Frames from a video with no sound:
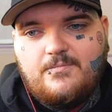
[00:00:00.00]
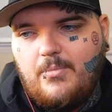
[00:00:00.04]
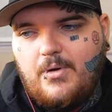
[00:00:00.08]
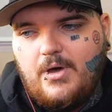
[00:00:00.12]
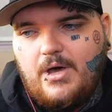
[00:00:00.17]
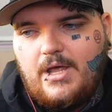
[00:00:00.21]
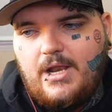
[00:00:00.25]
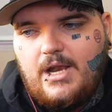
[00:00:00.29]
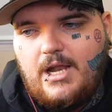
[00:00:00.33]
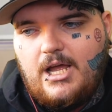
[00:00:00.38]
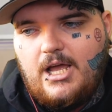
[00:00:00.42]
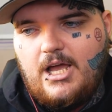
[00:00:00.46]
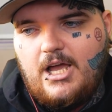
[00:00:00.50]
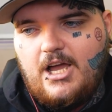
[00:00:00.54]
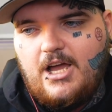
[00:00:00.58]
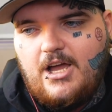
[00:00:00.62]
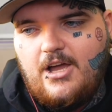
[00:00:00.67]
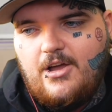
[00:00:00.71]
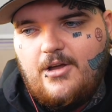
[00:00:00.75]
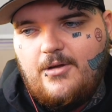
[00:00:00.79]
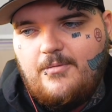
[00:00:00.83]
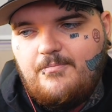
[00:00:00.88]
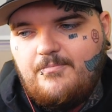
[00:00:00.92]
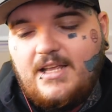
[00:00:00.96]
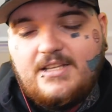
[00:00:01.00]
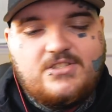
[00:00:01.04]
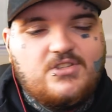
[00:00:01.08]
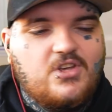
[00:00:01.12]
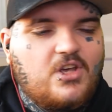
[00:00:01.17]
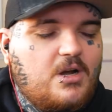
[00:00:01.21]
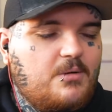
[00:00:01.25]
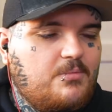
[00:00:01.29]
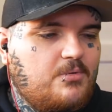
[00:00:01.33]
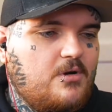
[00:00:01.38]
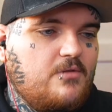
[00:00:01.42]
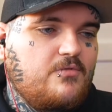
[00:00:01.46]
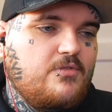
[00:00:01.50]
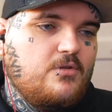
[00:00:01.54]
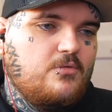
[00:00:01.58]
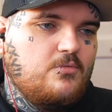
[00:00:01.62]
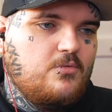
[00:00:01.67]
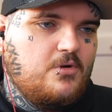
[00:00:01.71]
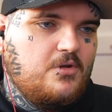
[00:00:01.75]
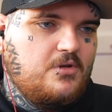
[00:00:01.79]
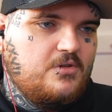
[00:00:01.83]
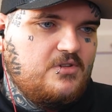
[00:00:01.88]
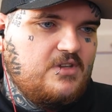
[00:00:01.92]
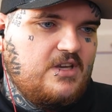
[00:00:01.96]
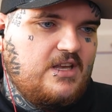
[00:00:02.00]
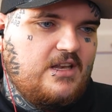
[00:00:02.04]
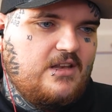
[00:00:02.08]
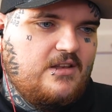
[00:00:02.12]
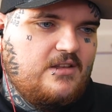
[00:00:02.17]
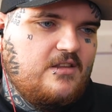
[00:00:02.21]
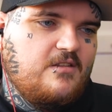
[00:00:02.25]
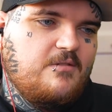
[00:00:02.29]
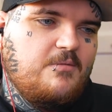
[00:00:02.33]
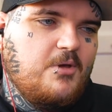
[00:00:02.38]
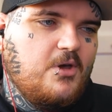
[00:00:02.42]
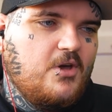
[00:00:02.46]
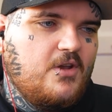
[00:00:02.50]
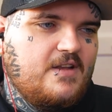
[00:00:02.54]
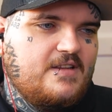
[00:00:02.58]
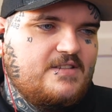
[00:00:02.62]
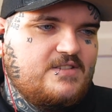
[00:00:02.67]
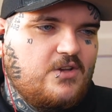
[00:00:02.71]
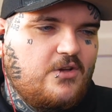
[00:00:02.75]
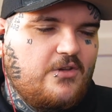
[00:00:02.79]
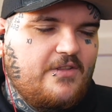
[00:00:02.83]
But it's not a perfect world, and to be honest,